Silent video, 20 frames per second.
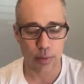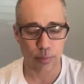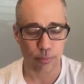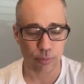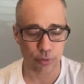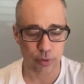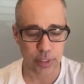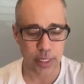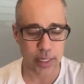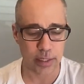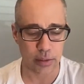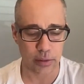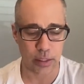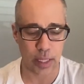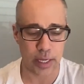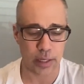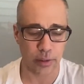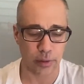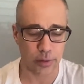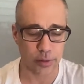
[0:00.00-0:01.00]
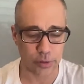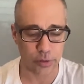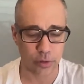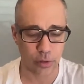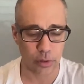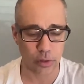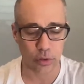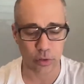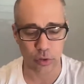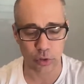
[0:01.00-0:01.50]

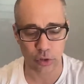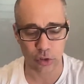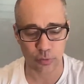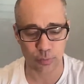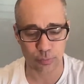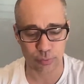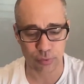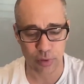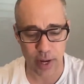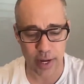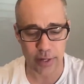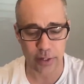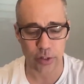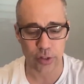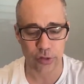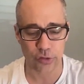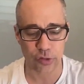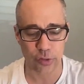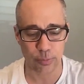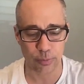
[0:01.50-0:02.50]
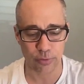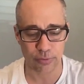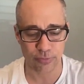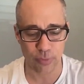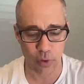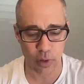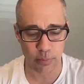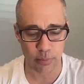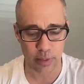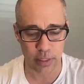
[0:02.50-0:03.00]
Pre-analytical occurs prior to
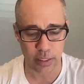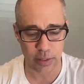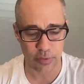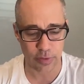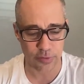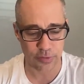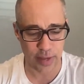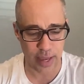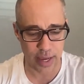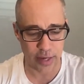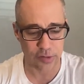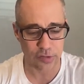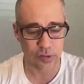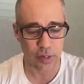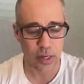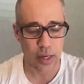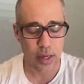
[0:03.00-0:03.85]
performing the test